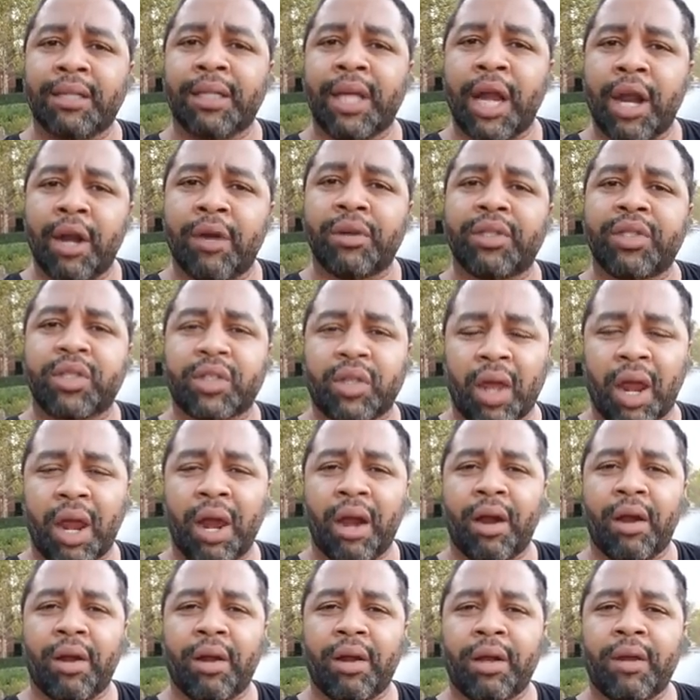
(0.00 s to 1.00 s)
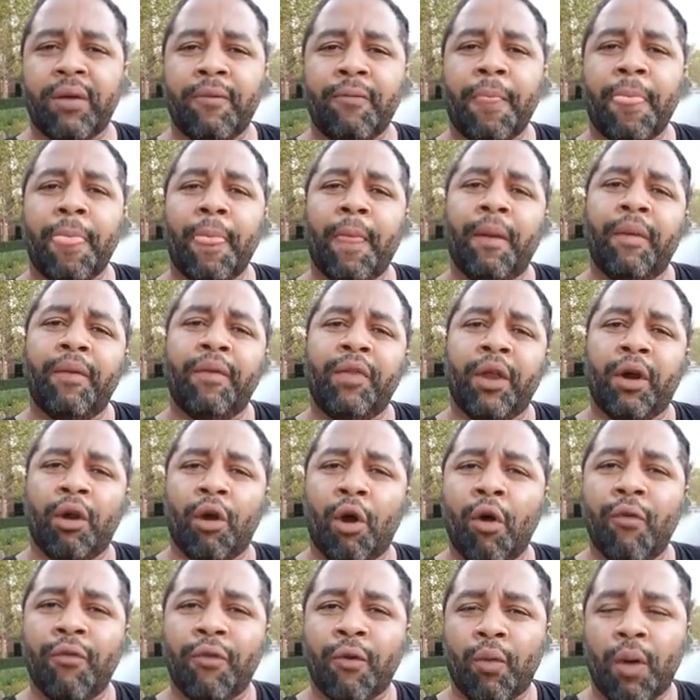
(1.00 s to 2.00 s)
They are scared, they're
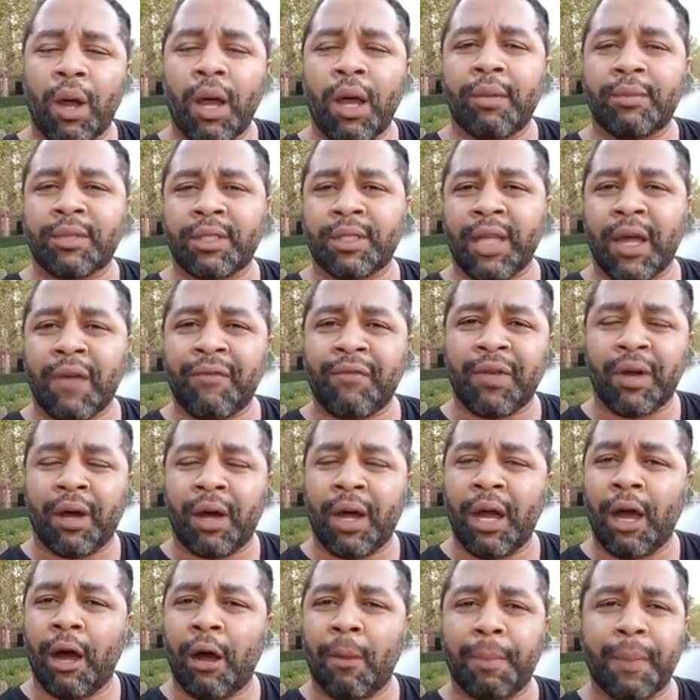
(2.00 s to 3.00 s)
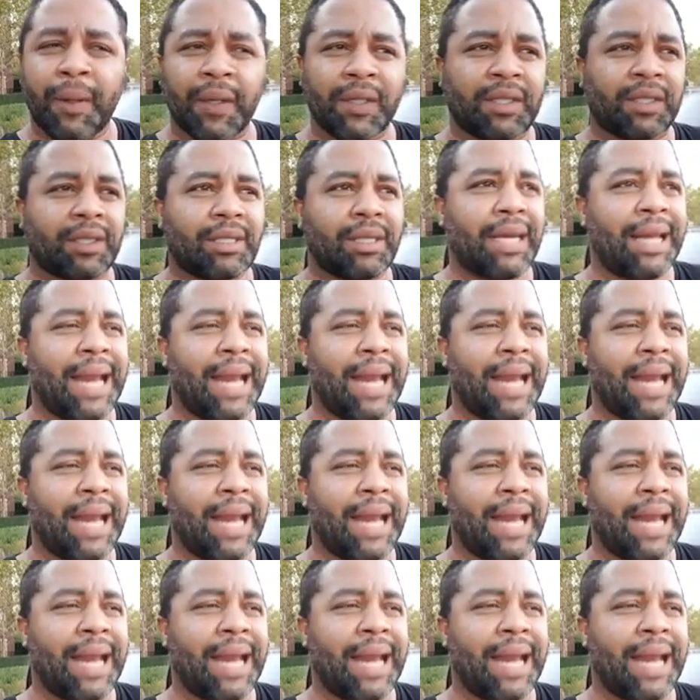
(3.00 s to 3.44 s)
overwhelmed, and they feel helpless.